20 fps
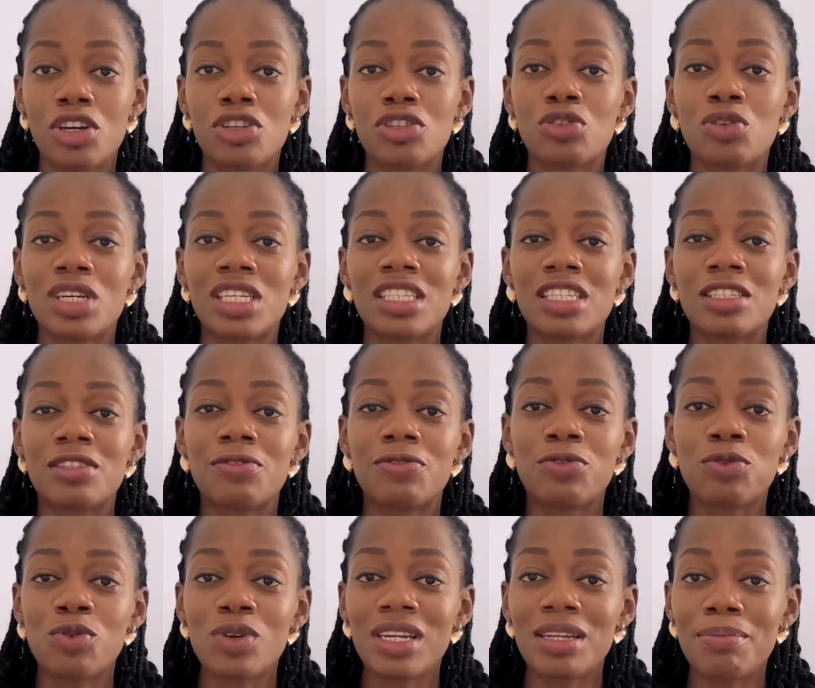So it is
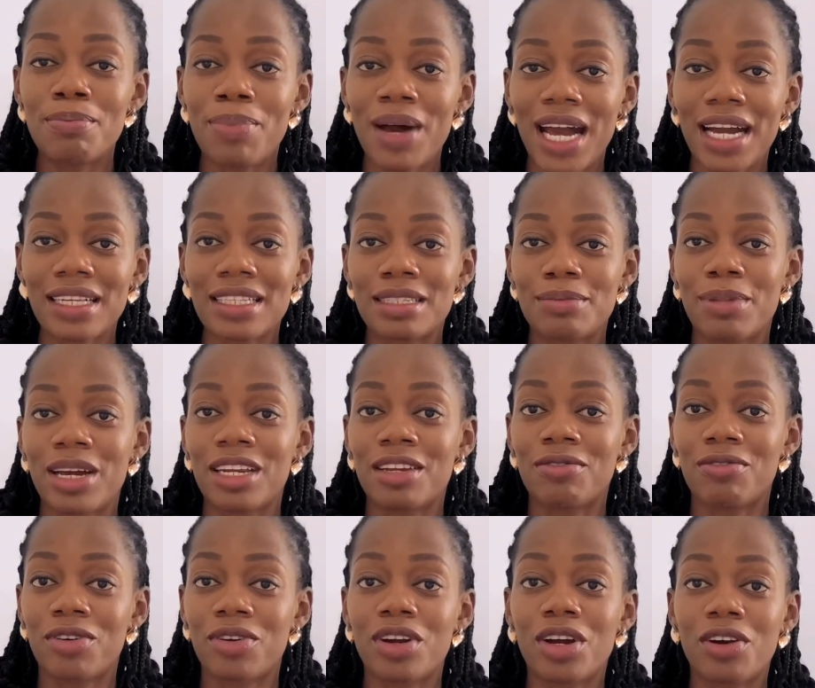fully backed by the
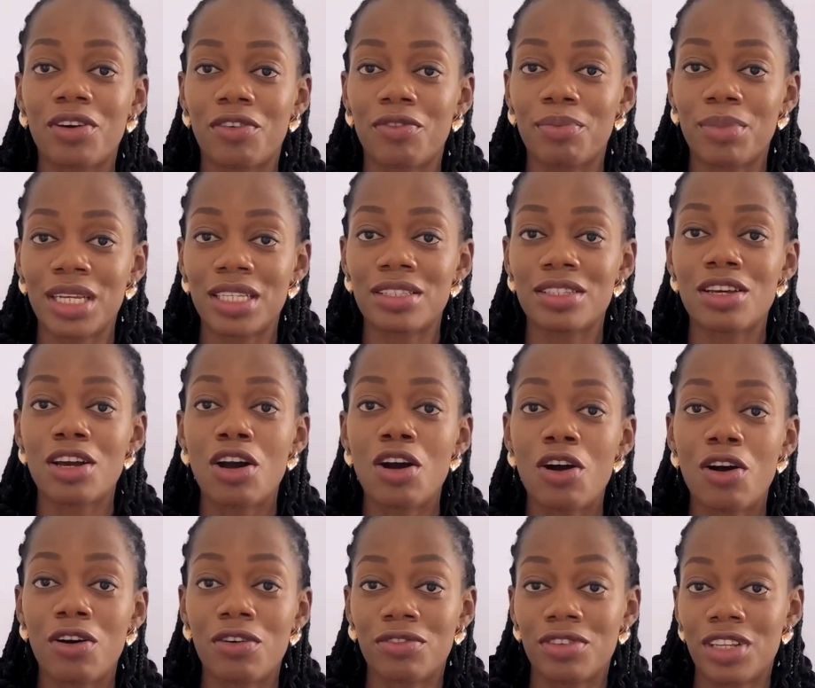federal government of